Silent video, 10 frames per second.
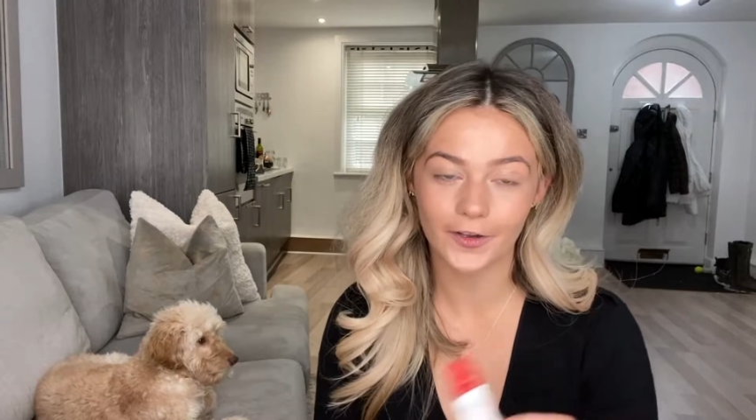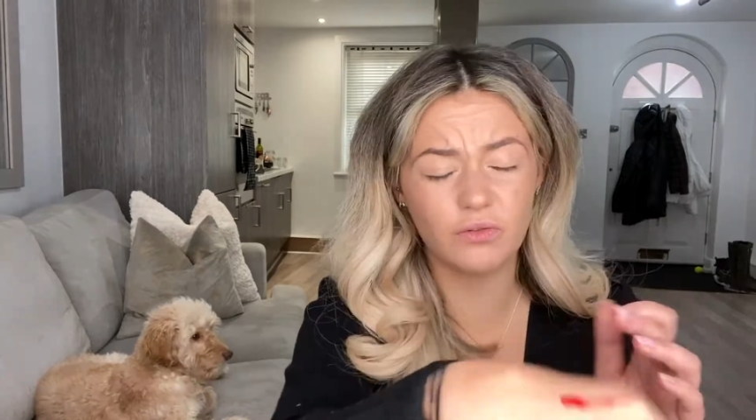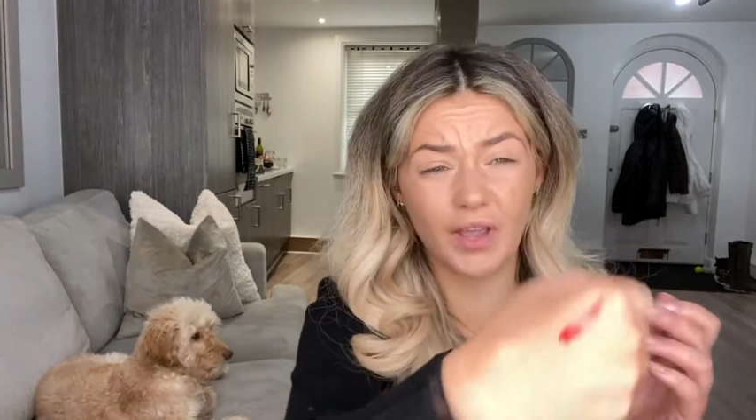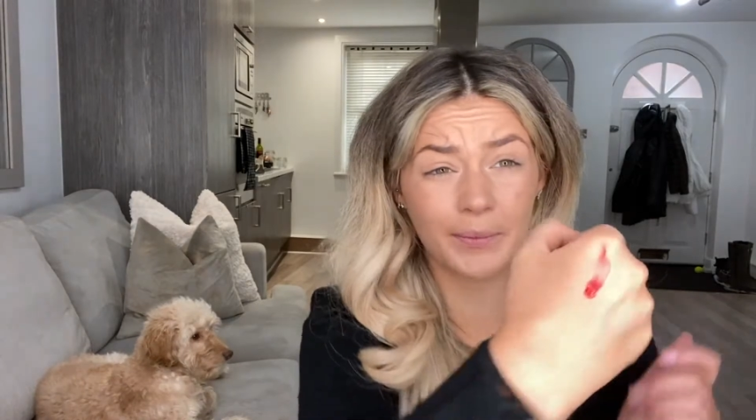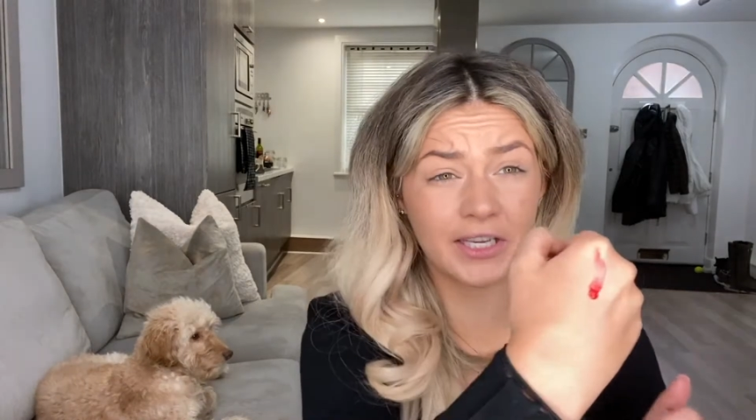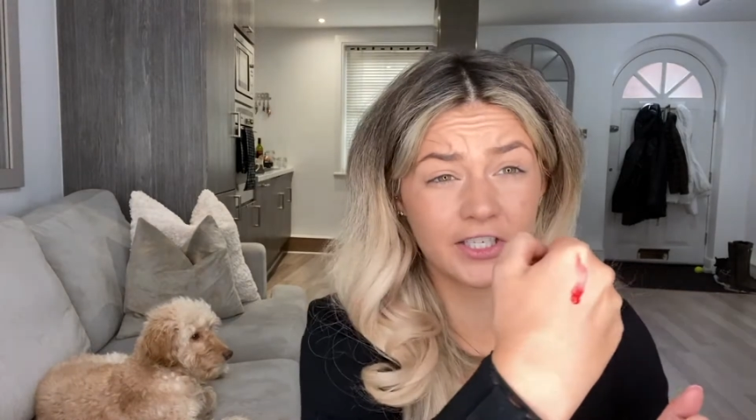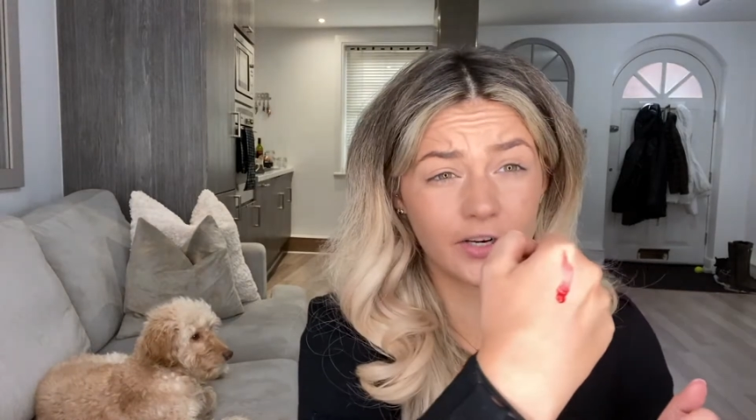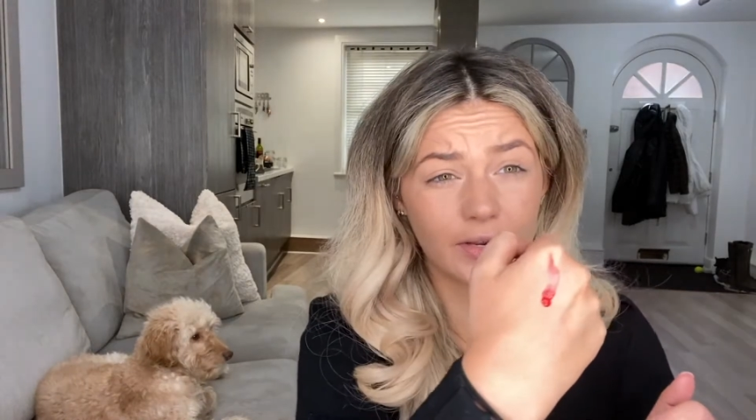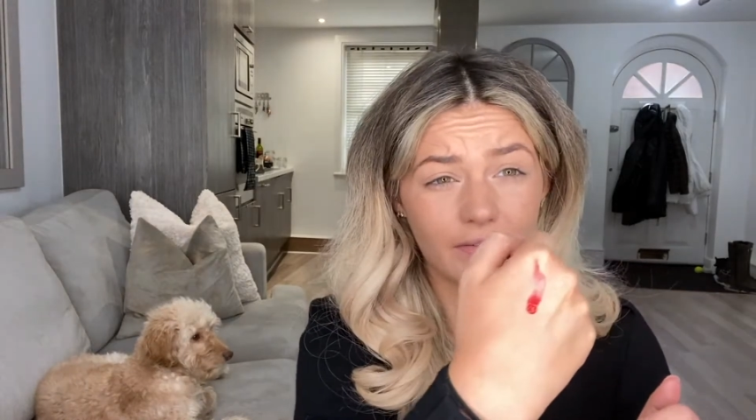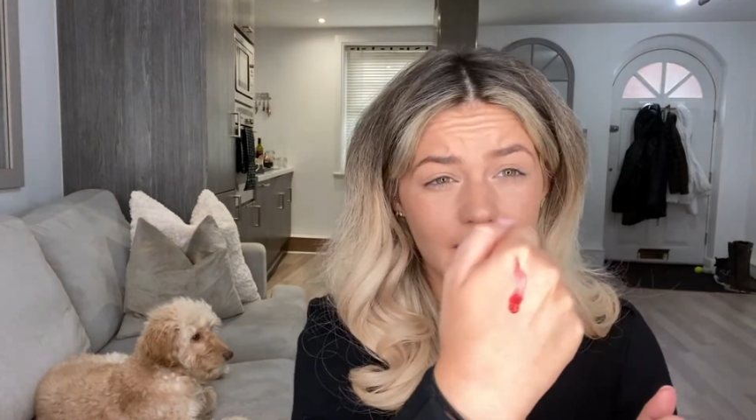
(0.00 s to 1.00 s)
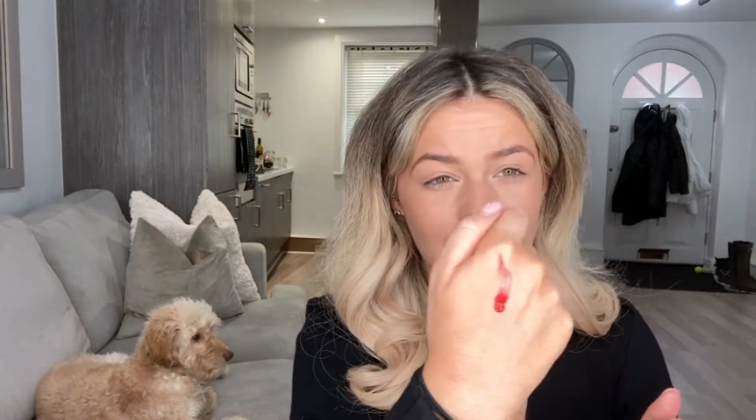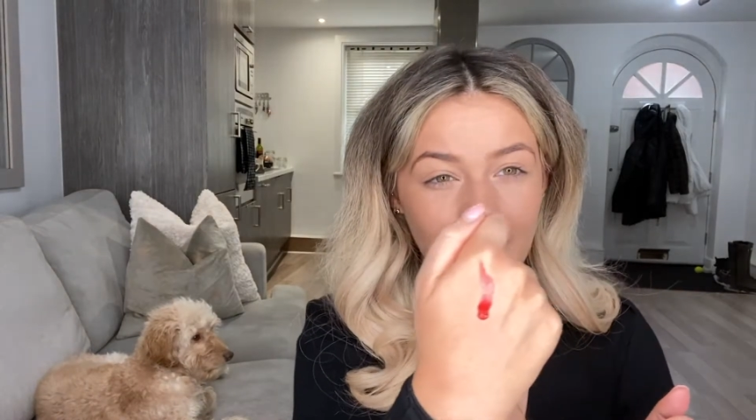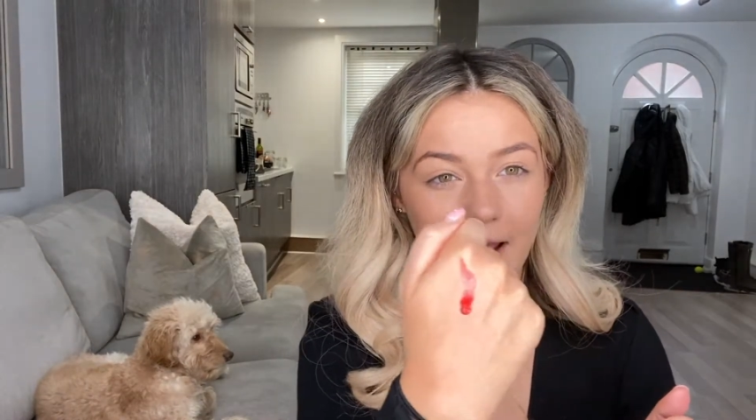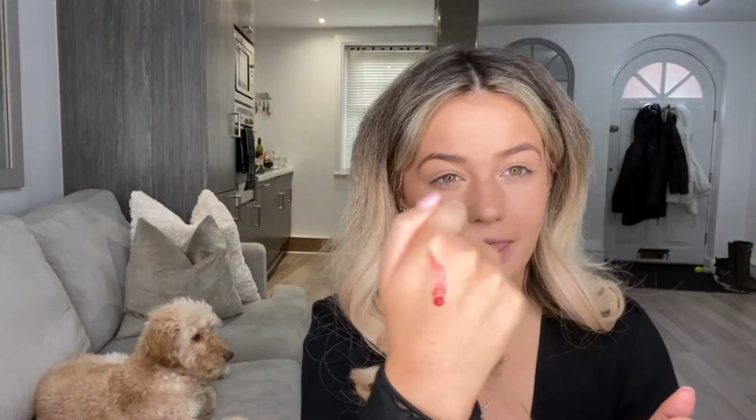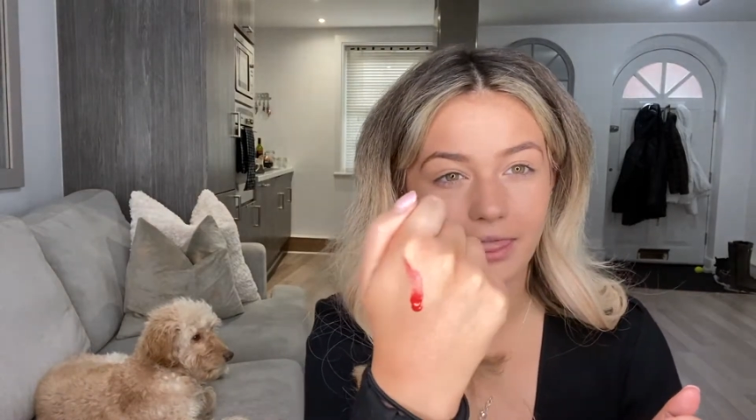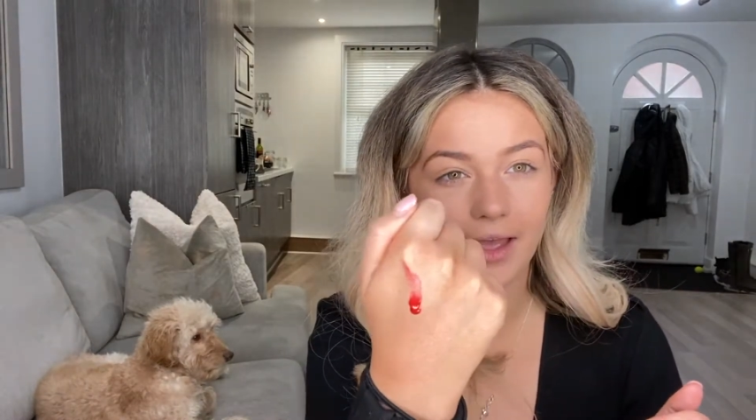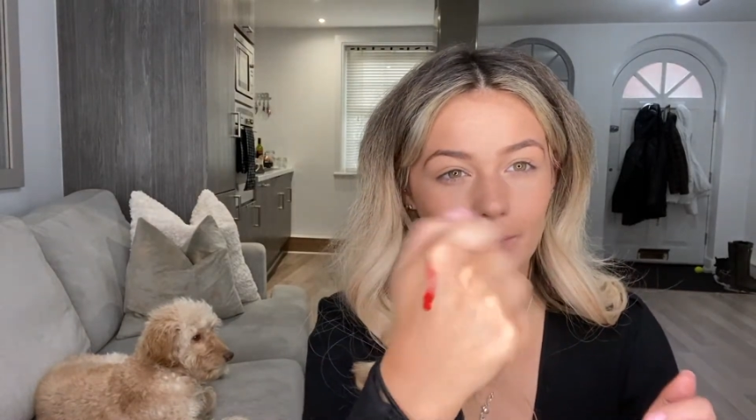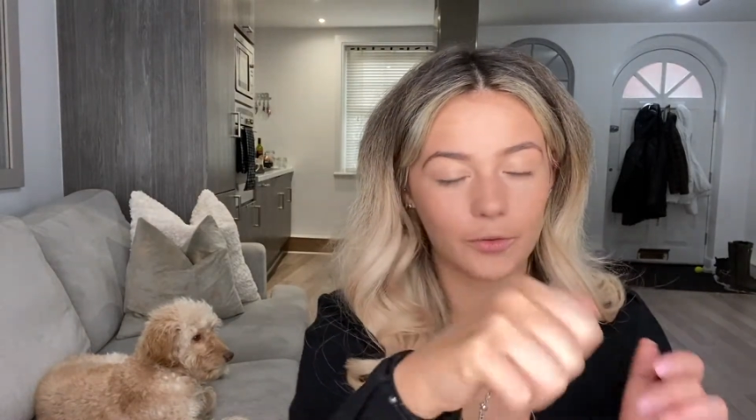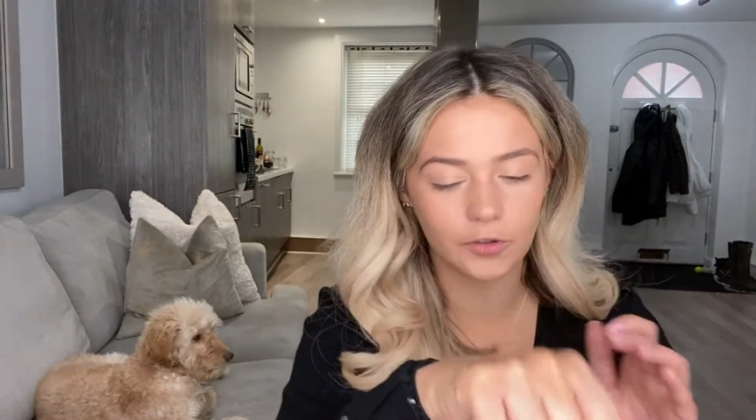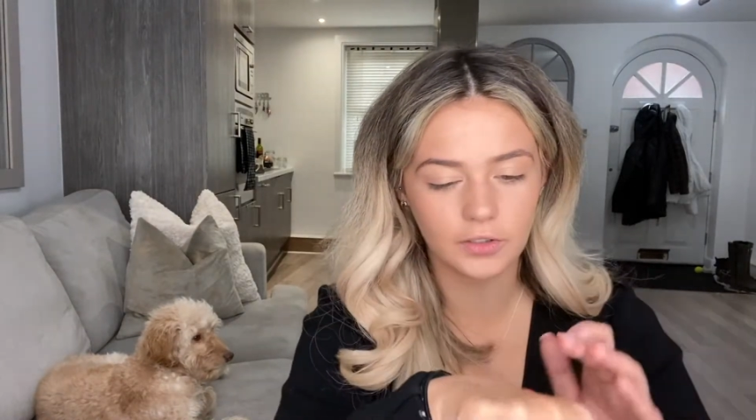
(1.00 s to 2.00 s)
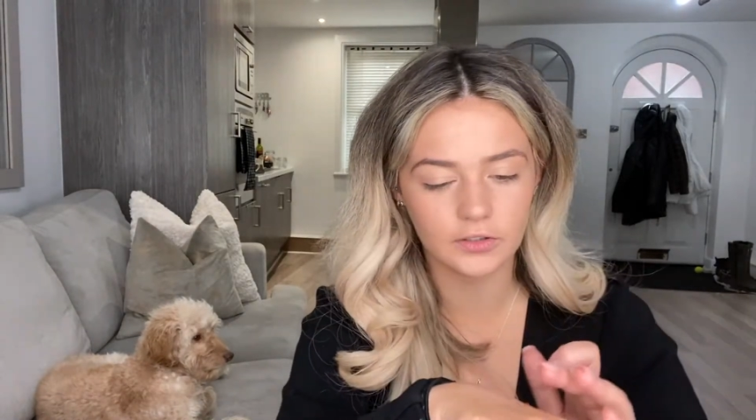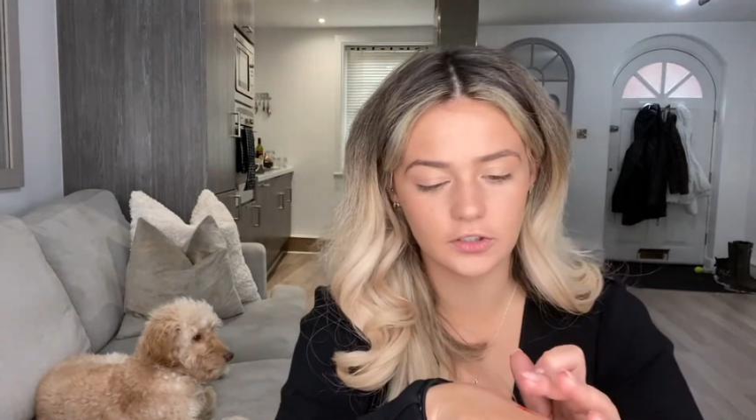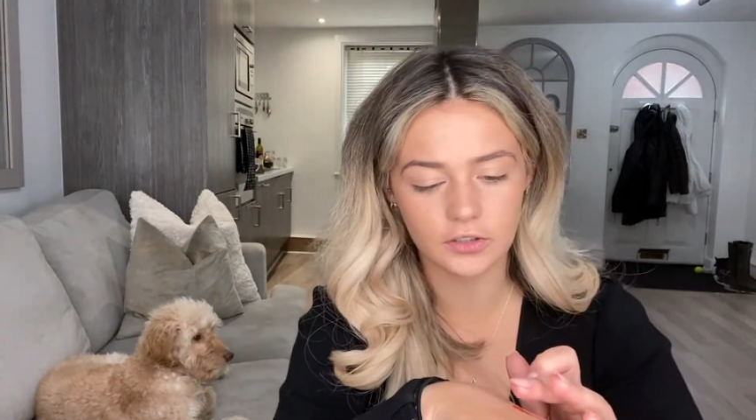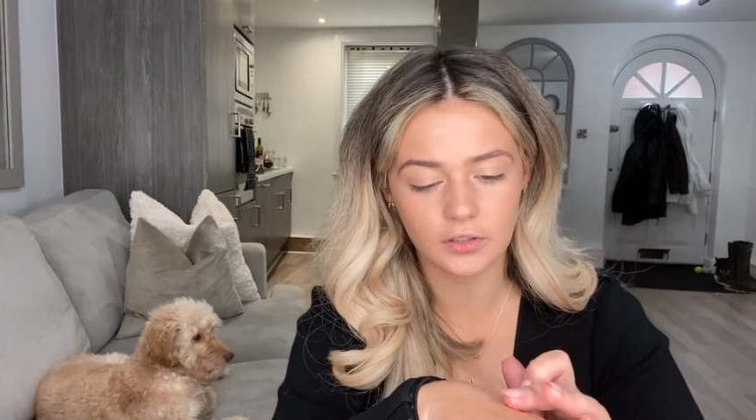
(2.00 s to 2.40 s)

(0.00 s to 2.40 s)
I mean, you don't even need that much.